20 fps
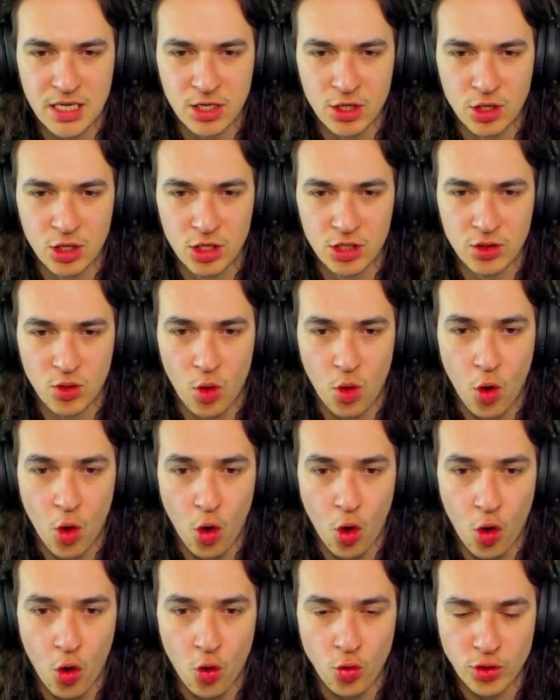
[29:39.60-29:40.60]
hurt.
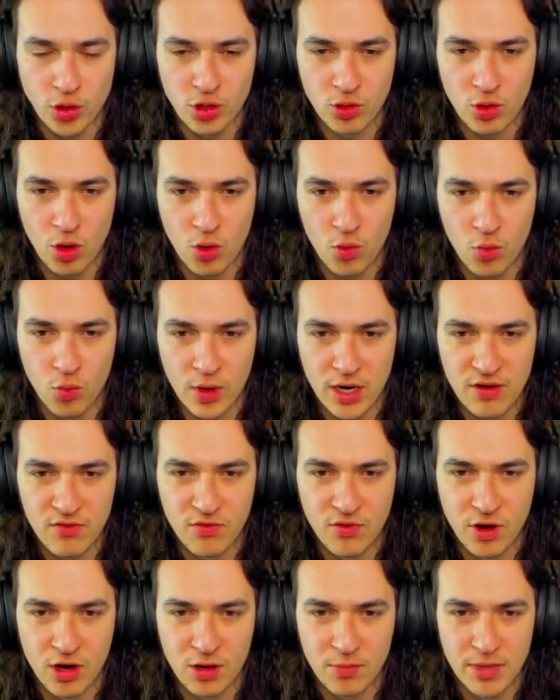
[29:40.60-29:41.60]
Oh, you go way
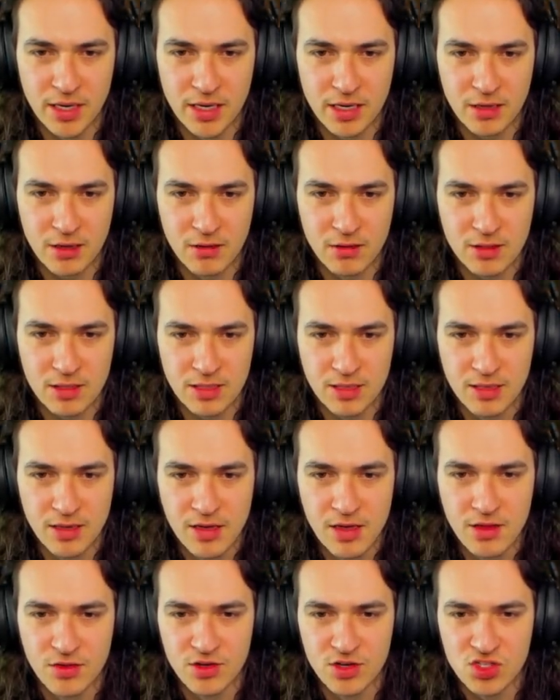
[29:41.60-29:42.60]
far back. Okay.
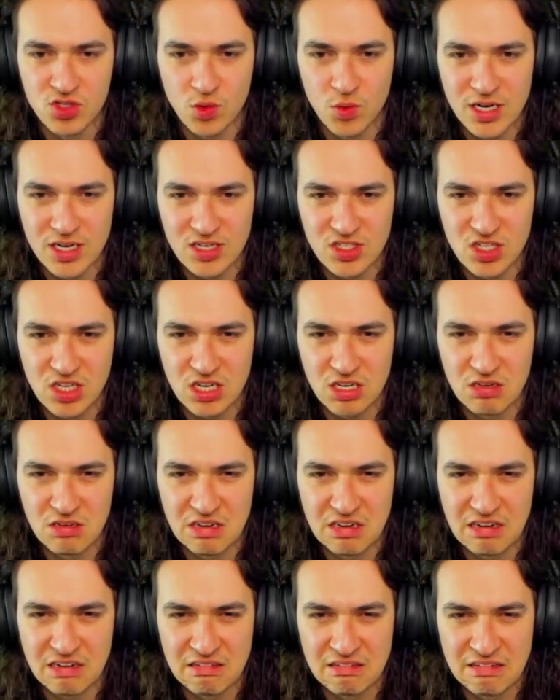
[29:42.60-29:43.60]
There's a way to take you
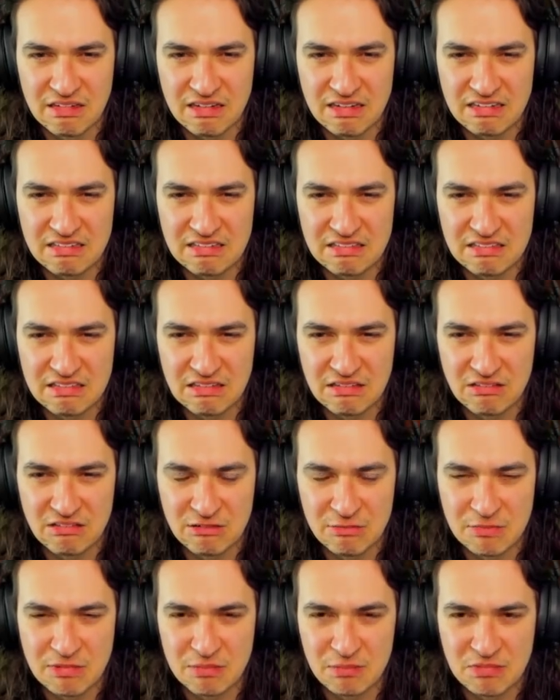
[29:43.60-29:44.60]
down, and I
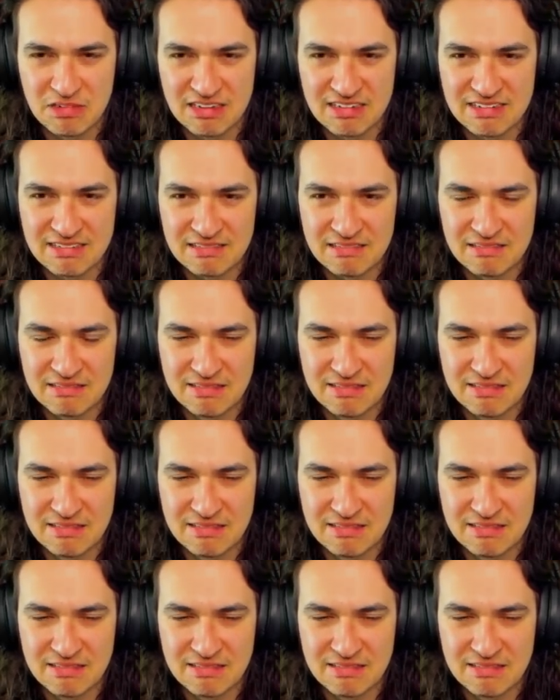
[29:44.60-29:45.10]
don't remember how.